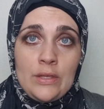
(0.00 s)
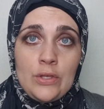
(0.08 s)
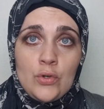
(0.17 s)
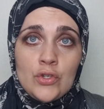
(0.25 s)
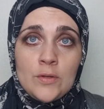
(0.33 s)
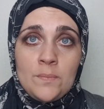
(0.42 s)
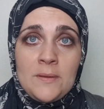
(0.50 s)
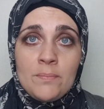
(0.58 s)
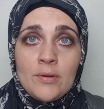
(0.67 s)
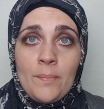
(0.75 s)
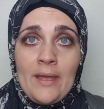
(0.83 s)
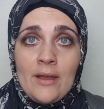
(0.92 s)
you should be
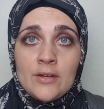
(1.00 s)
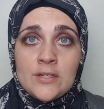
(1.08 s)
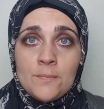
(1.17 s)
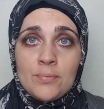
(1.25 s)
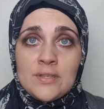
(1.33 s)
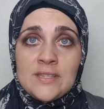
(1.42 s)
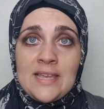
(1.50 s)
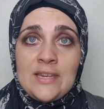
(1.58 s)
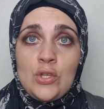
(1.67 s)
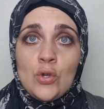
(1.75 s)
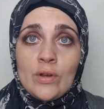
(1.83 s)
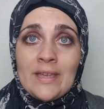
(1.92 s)
prepared to present your